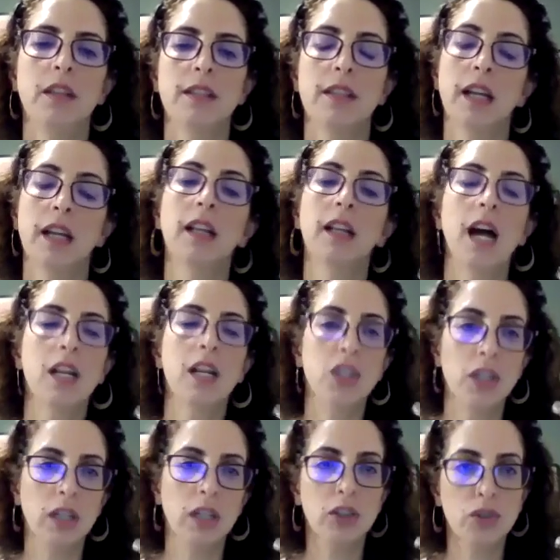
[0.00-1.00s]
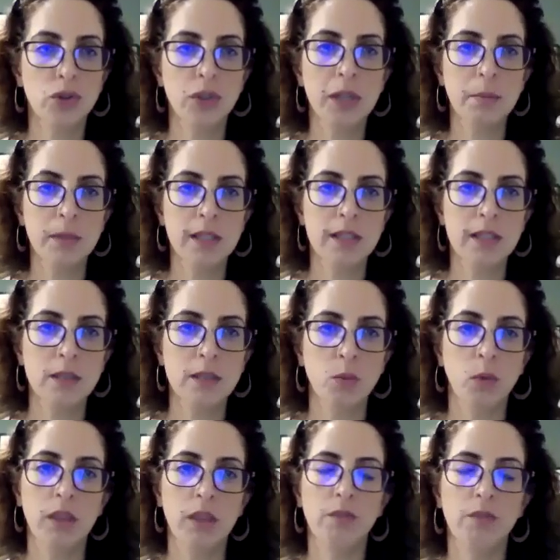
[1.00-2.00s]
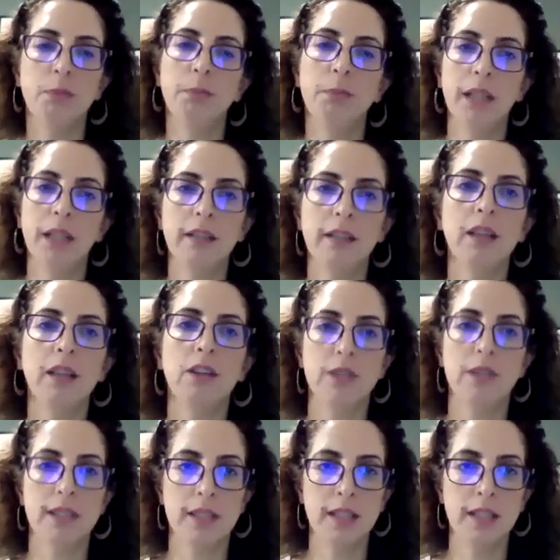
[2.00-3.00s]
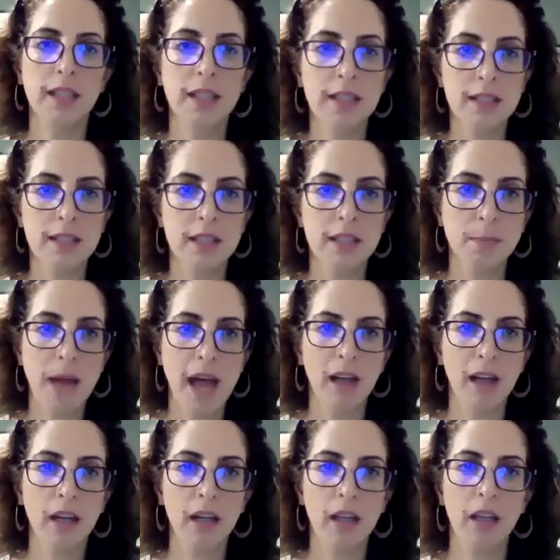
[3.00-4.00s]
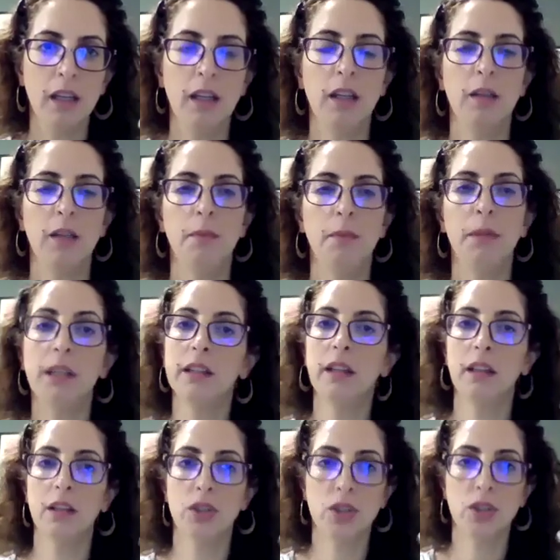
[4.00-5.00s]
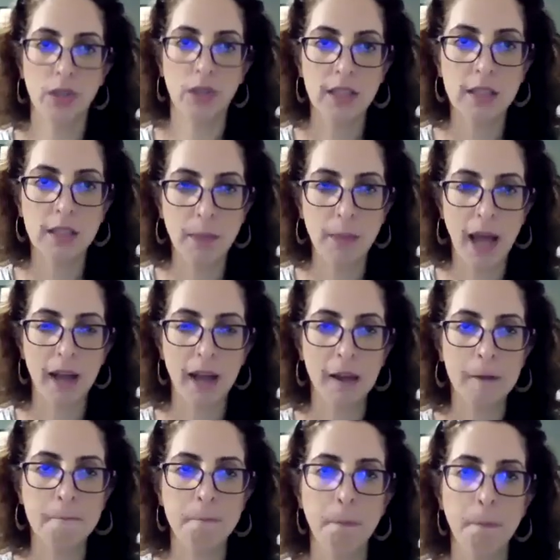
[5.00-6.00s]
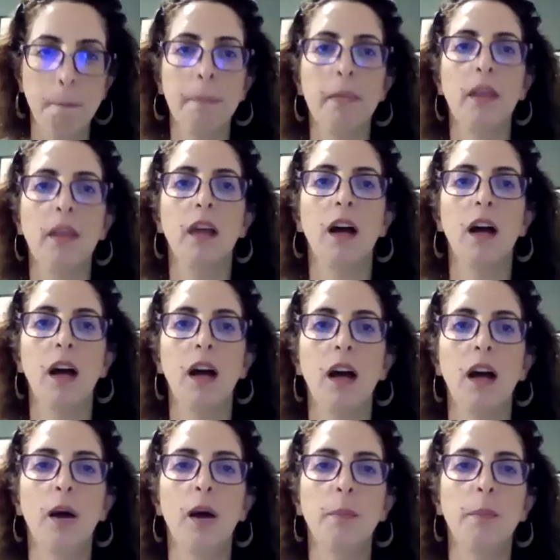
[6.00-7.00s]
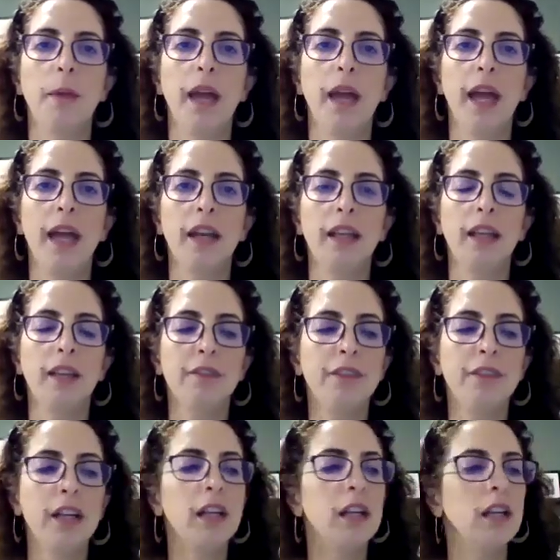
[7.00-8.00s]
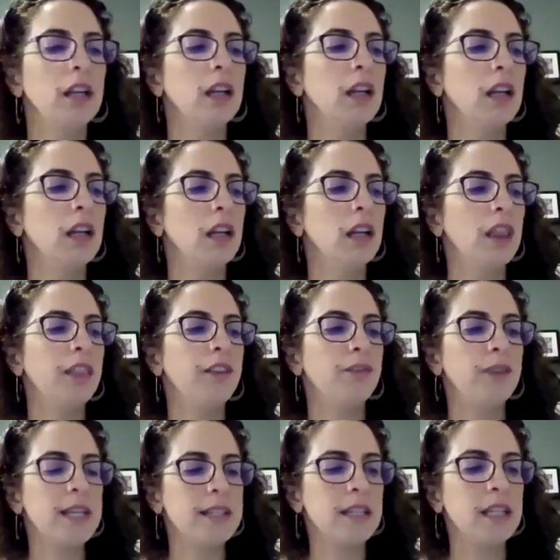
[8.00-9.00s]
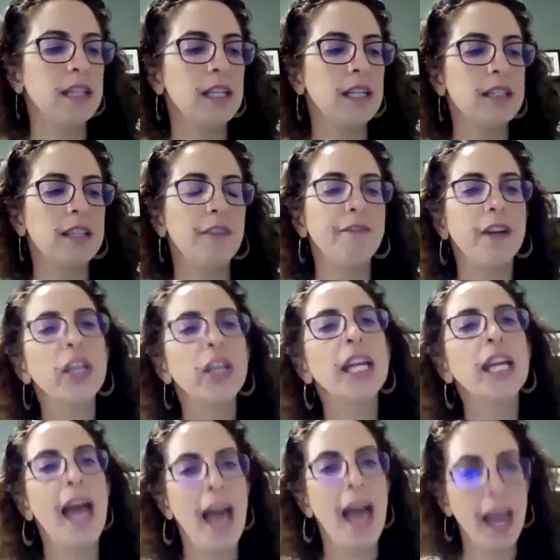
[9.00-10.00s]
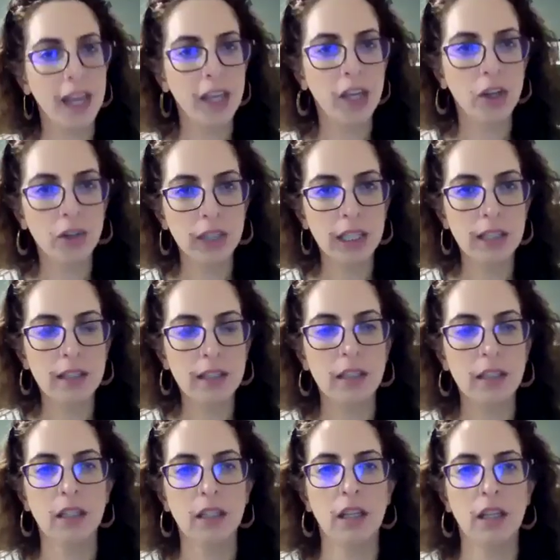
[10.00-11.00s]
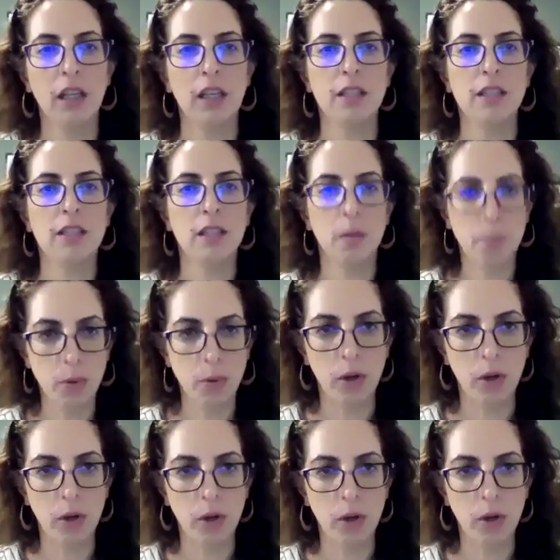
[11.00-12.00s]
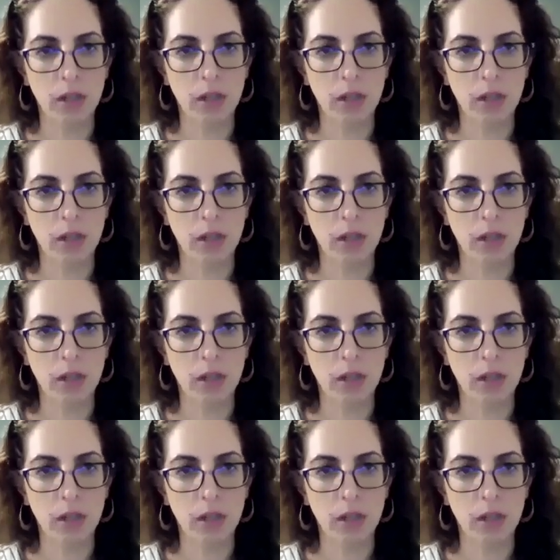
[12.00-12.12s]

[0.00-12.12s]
psychological treatments, with building the resilience back, building the trust back, and giving the residents a very accurate support.